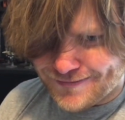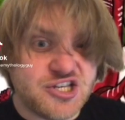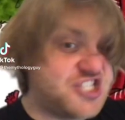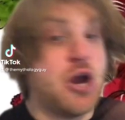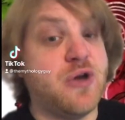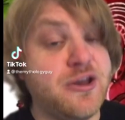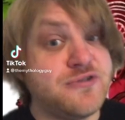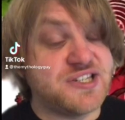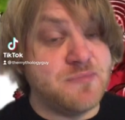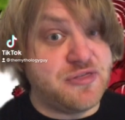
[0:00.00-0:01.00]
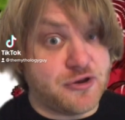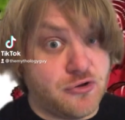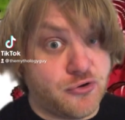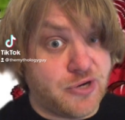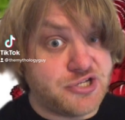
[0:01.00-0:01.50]
So here's a
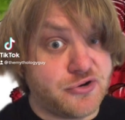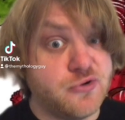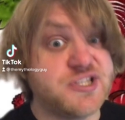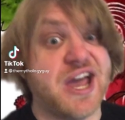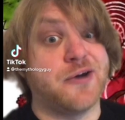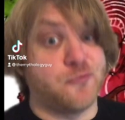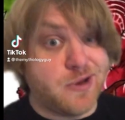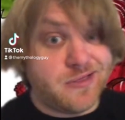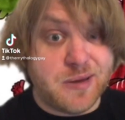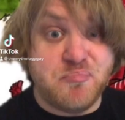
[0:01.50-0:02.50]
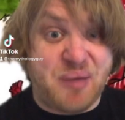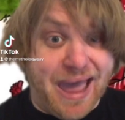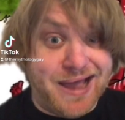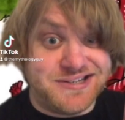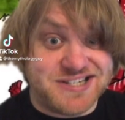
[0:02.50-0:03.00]
mythical creature who's got a really
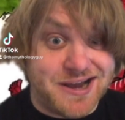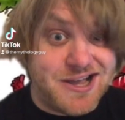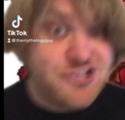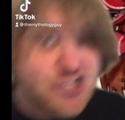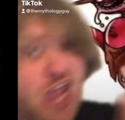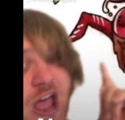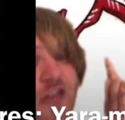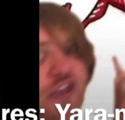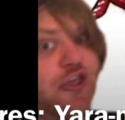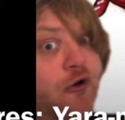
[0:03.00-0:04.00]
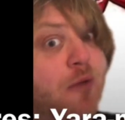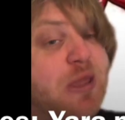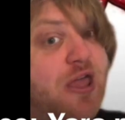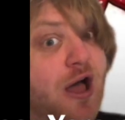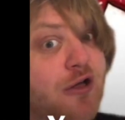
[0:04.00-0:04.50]
bad touch, the
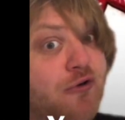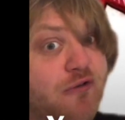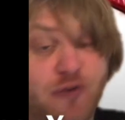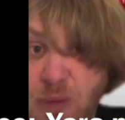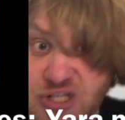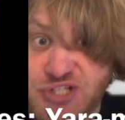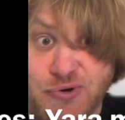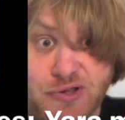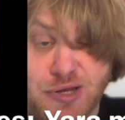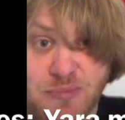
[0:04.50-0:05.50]
Yarramyahu from Australian